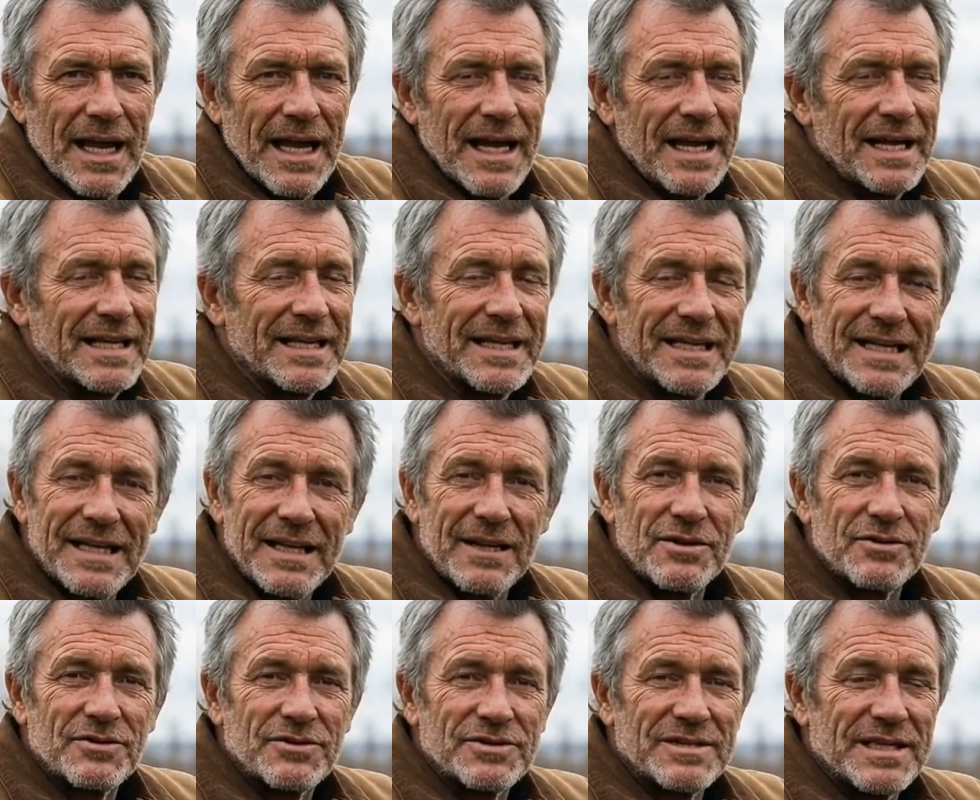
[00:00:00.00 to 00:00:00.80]
And I didn't
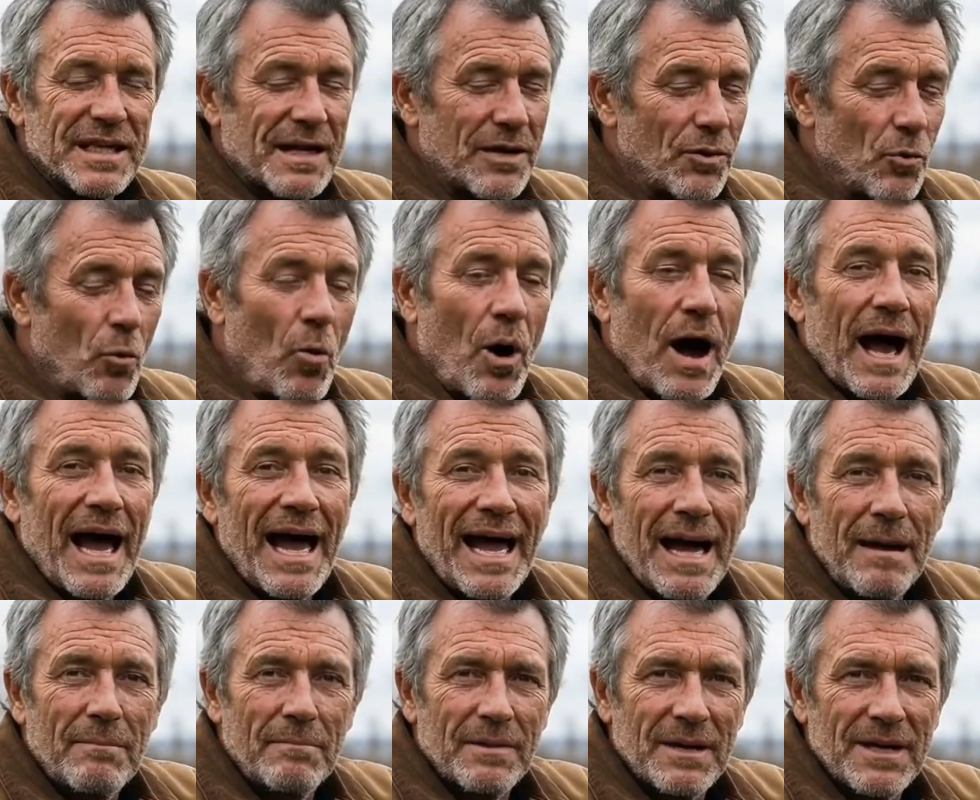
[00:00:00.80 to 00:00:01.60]
understand
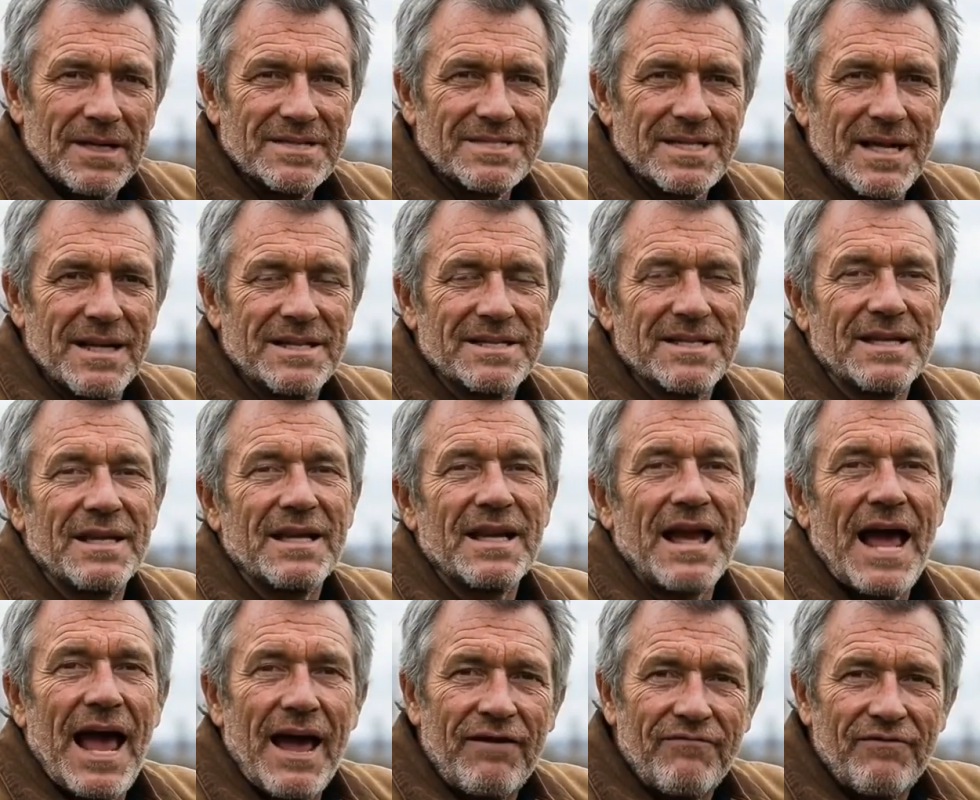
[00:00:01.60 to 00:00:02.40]
why, because I'd
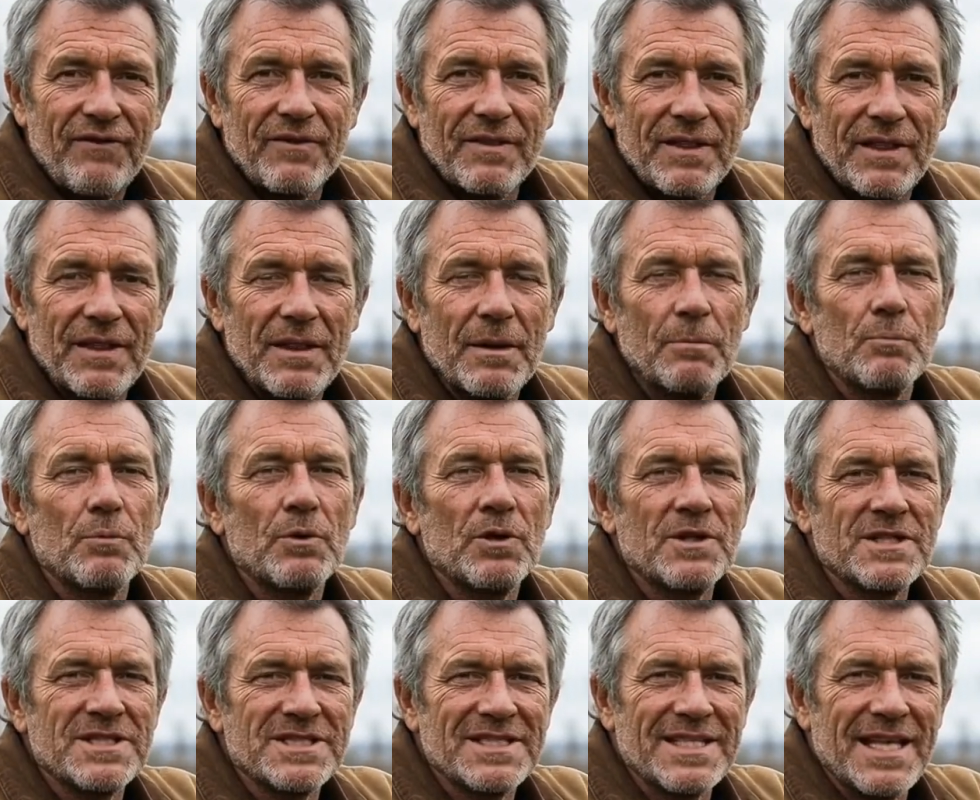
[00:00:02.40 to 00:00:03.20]
done everything the
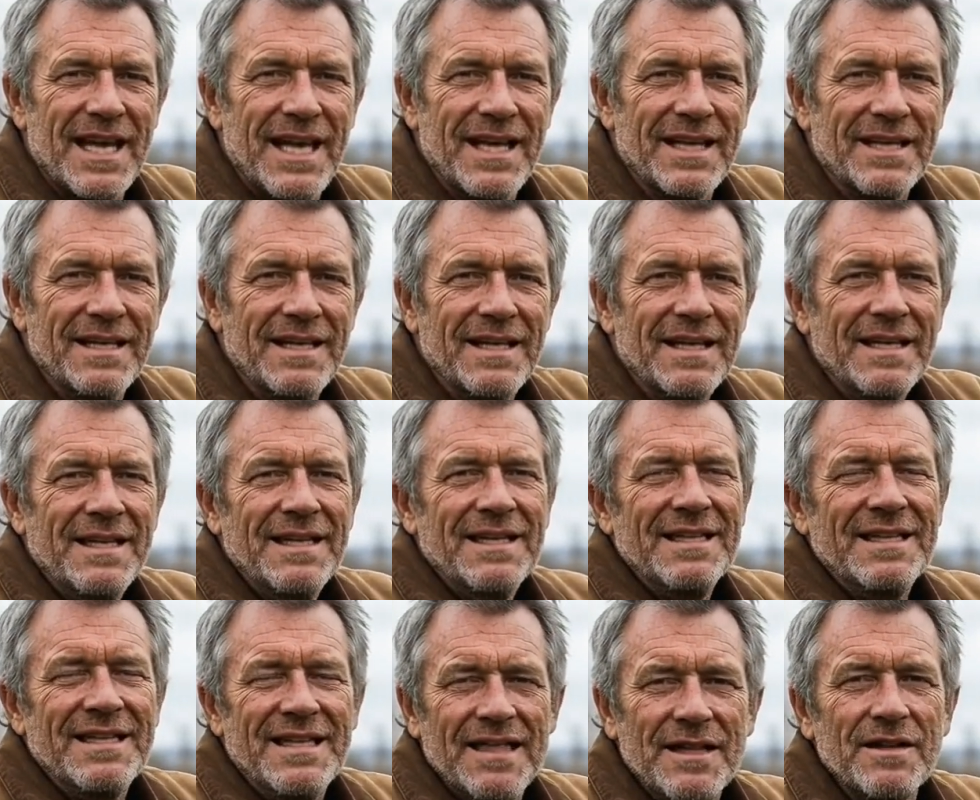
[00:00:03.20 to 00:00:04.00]
book said.
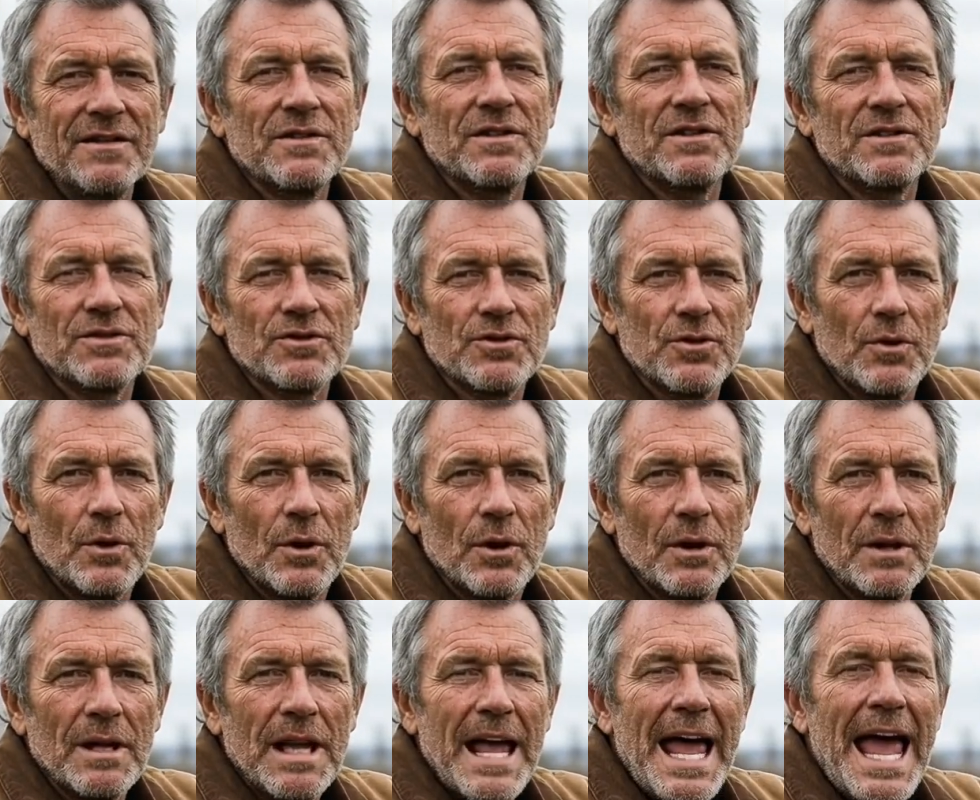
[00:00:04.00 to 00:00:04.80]
Tilled the
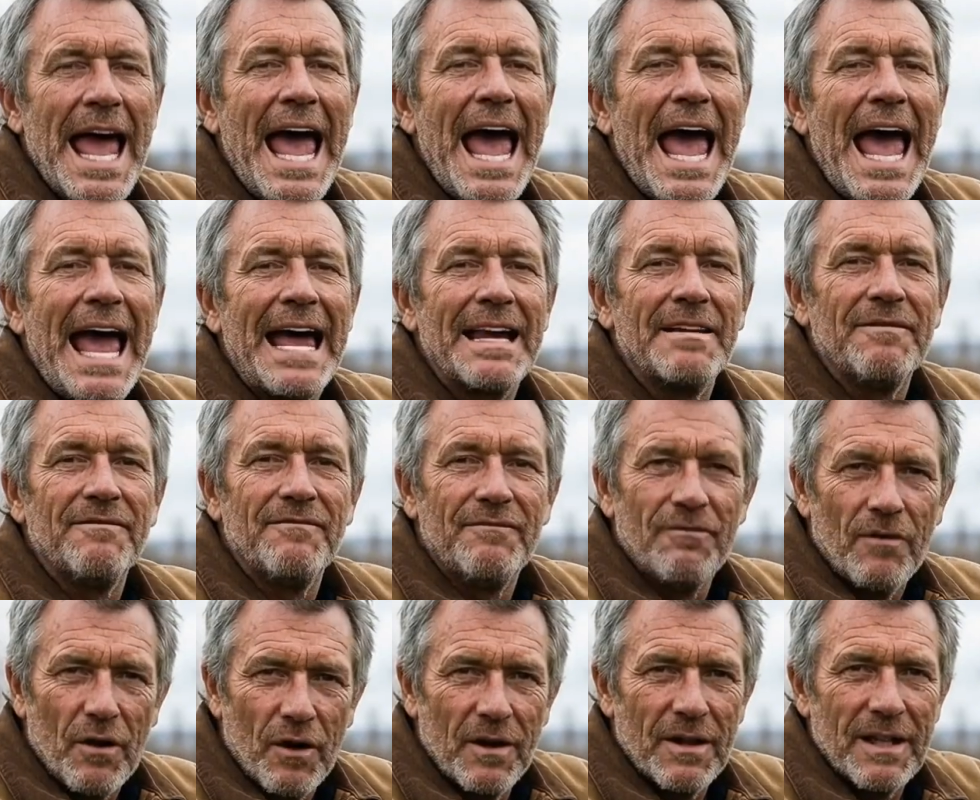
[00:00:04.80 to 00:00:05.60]
soil, added
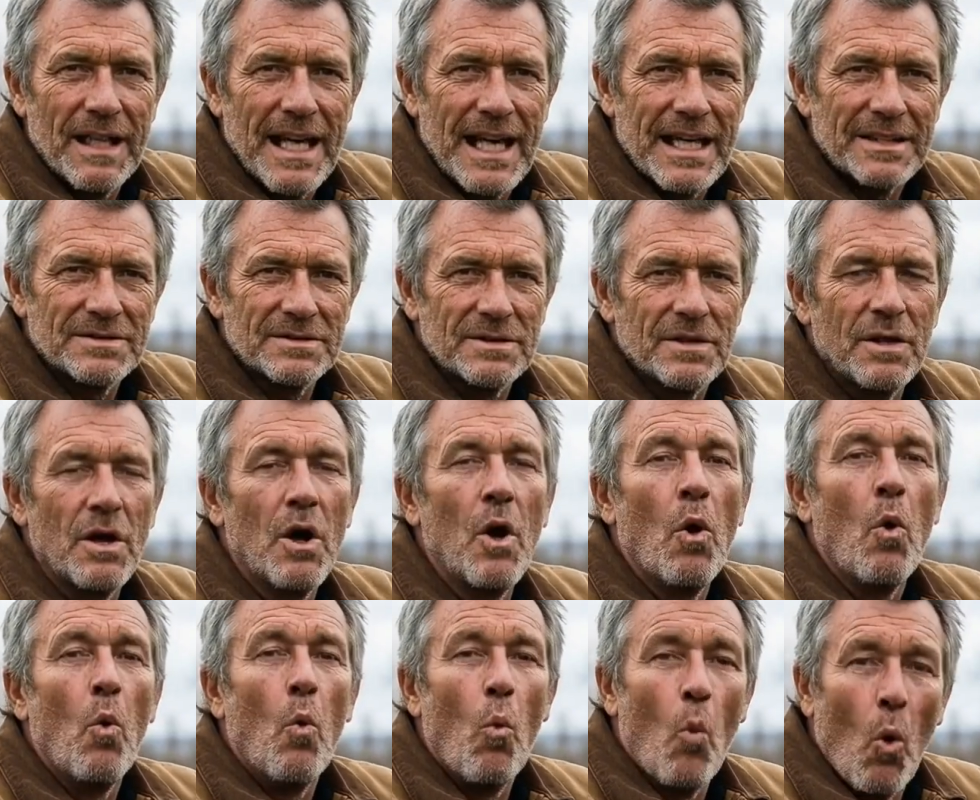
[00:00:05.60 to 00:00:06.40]
fertilizer,
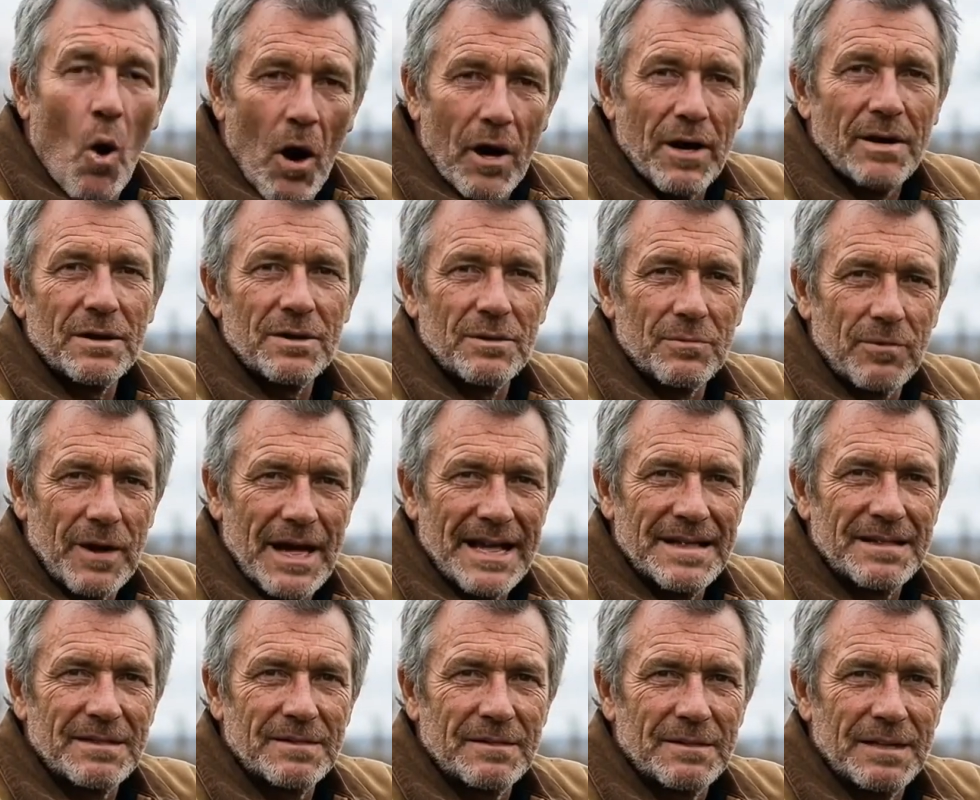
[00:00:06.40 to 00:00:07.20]
watered
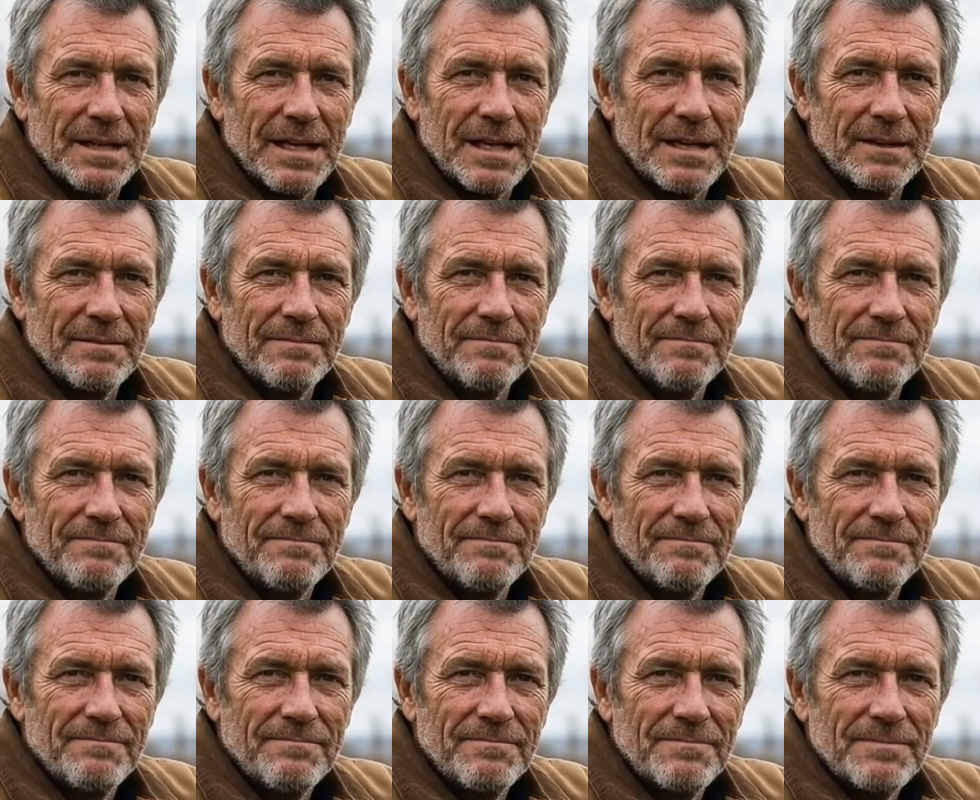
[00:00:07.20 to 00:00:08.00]
regularly.
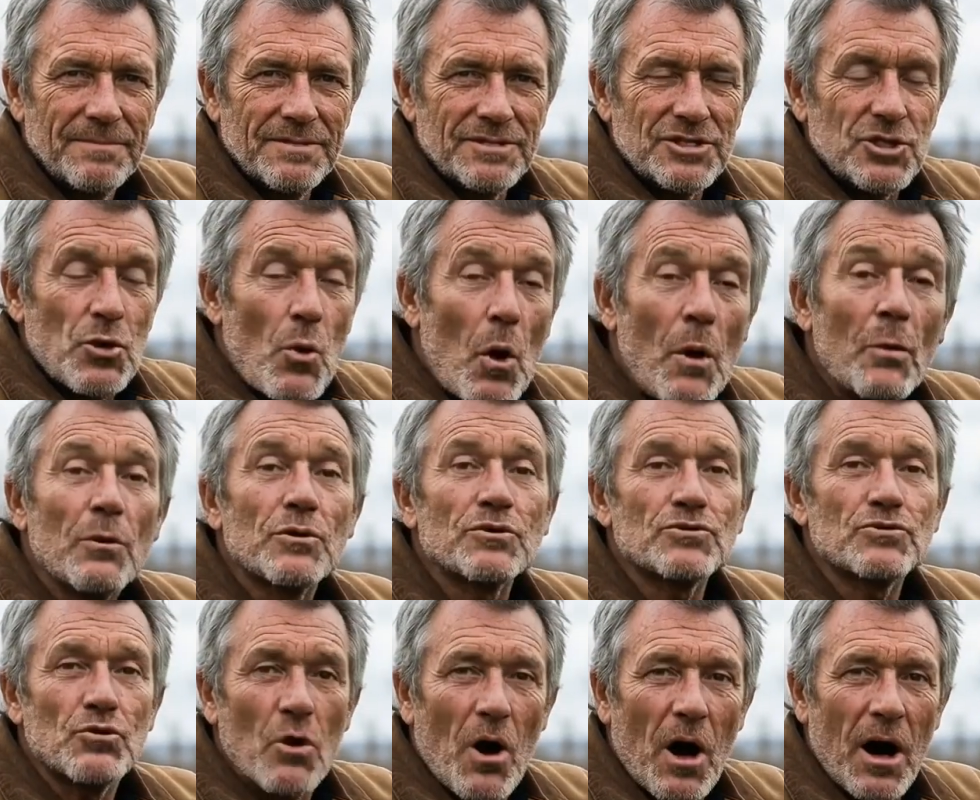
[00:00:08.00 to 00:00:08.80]
So what
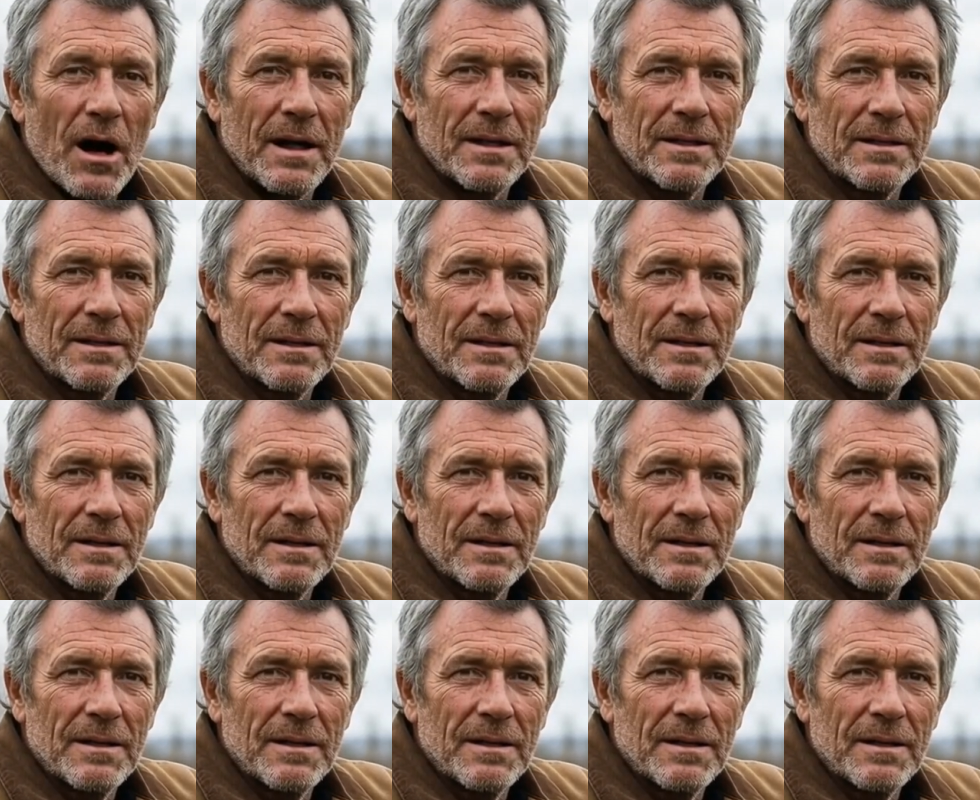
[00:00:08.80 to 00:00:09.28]
was wrong?